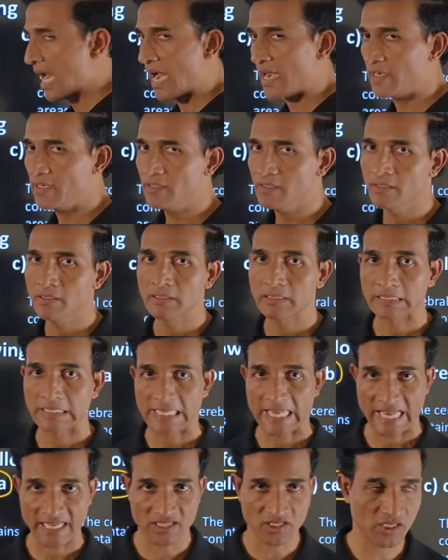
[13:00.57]
and
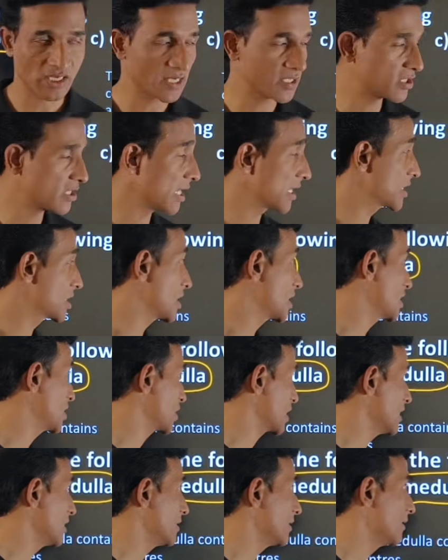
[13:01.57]
gastric
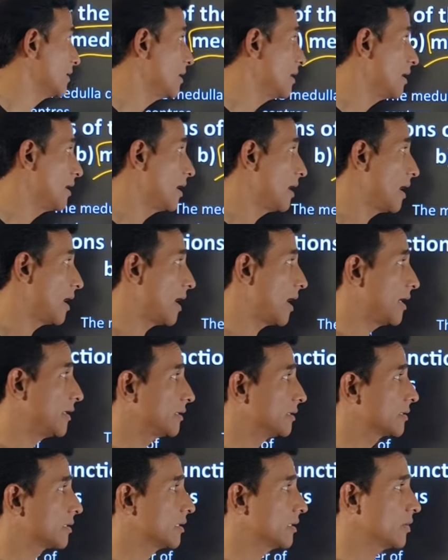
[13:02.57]
secretion.
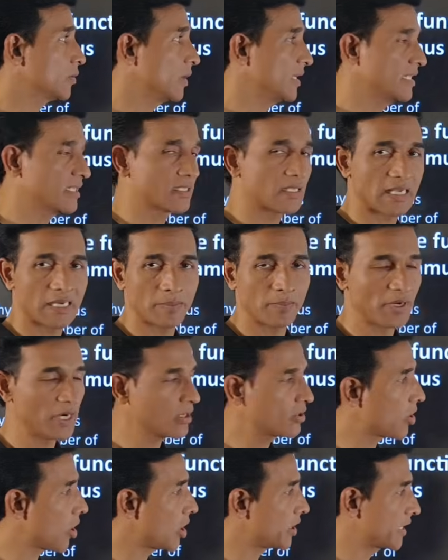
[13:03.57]
And the third one is
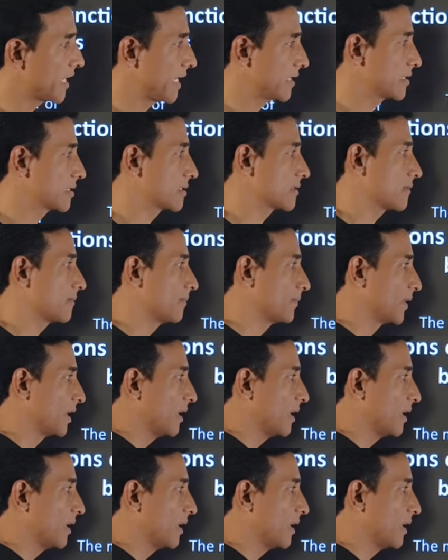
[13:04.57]
cerebral cortex.